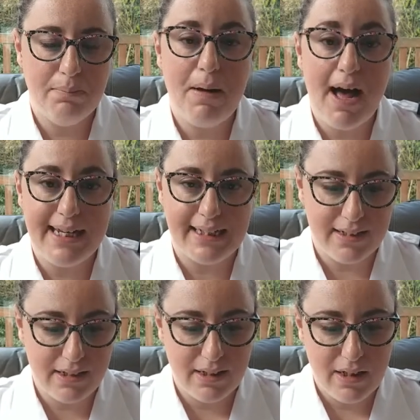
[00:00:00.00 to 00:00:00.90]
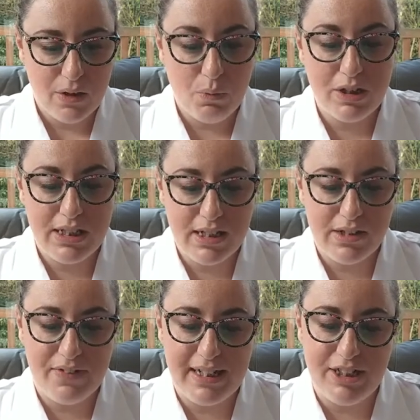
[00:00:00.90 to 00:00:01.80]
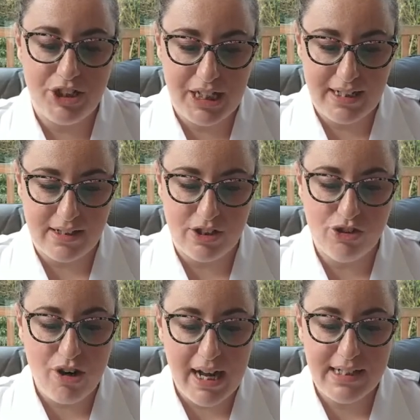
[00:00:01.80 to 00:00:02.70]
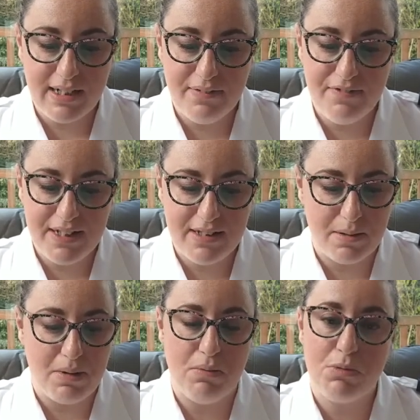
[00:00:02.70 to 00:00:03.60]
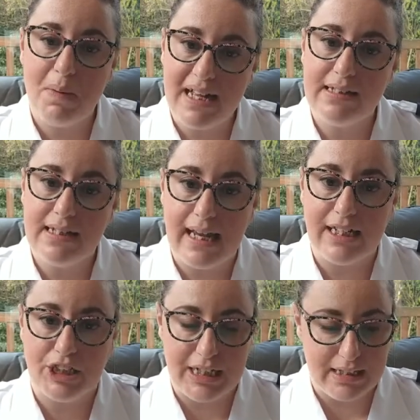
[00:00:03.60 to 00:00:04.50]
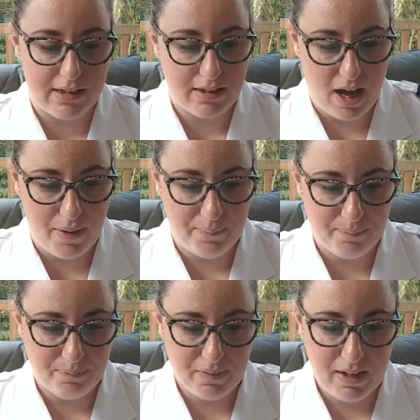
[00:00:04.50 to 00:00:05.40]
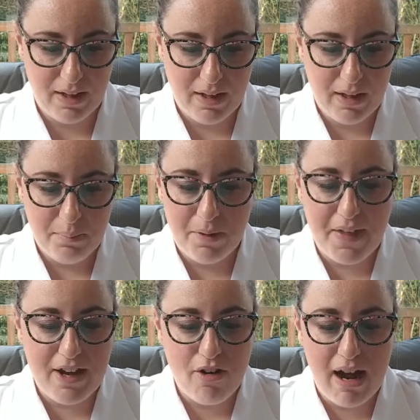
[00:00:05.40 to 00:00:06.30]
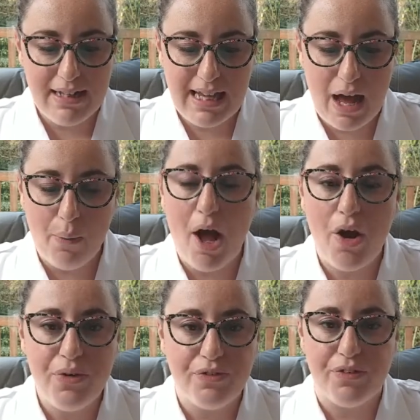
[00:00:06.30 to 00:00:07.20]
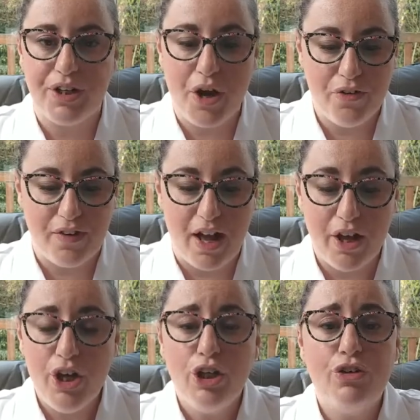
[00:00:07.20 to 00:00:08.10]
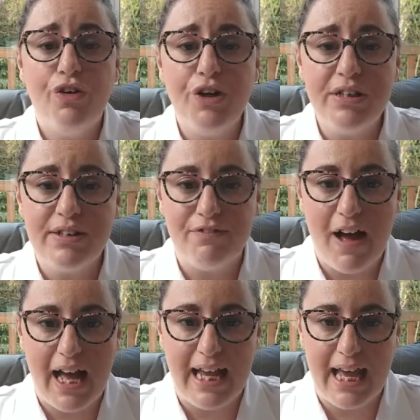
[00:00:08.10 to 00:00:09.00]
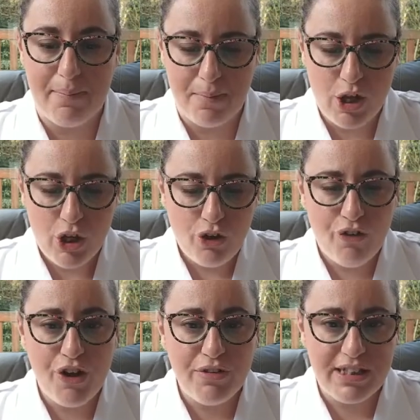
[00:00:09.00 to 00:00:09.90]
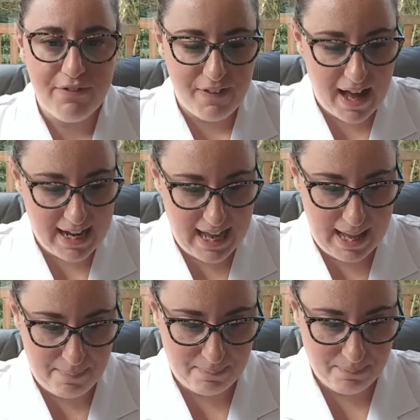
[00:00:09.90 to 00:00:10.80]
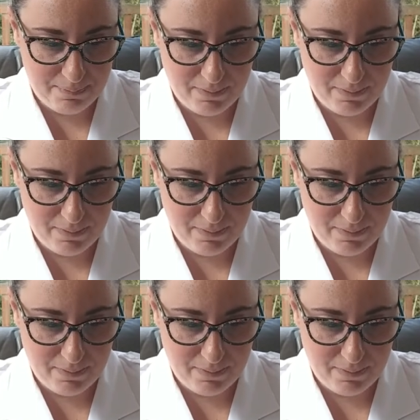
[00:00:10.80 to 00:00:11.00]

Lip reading: Pilate, wanting to release Jesus, tried to convince them it was best to let Jesus go. But they cried out over and over, "Crucify him! Crucify him!"